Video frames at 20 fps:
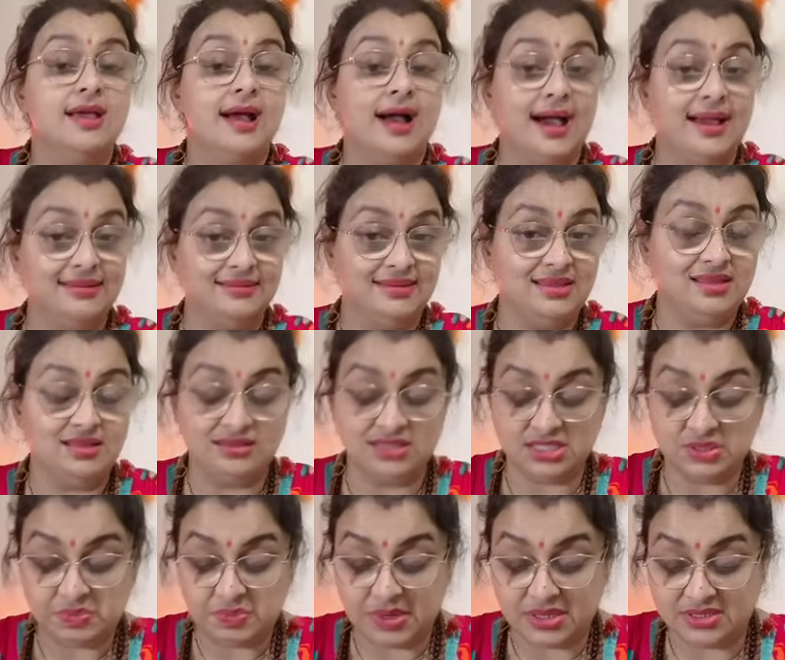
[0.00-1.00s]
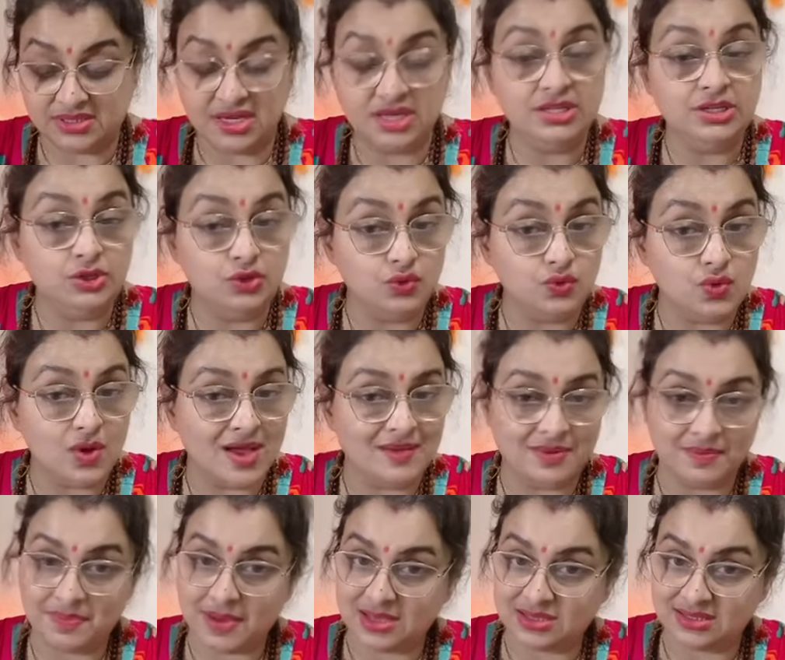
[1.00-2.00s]
I think this person and you have
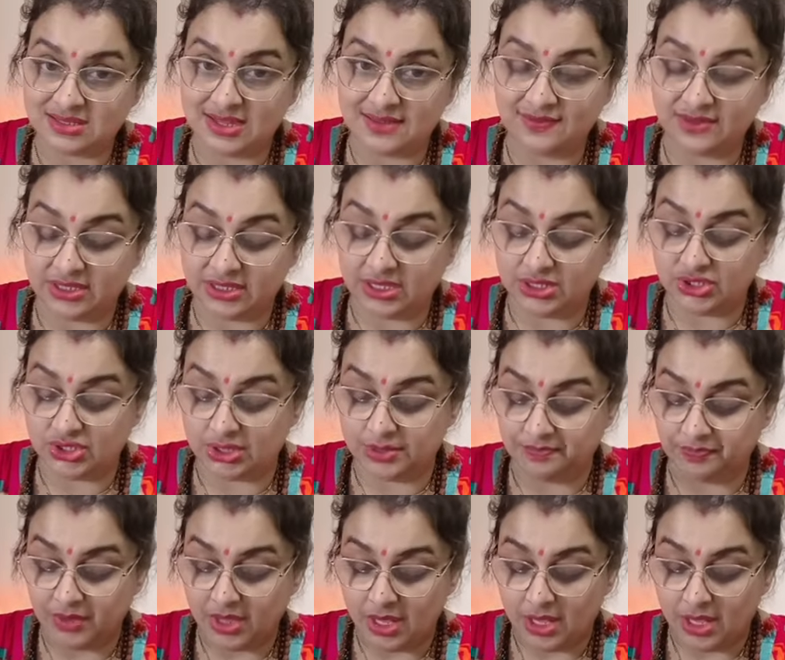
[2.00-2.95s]
a past life connection.